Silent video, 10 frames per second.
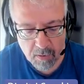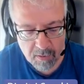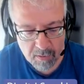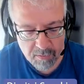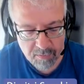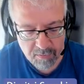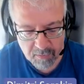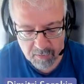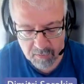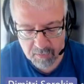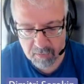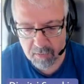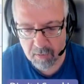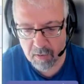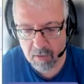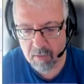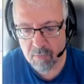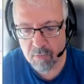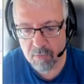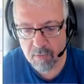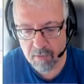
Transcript: In this case, I would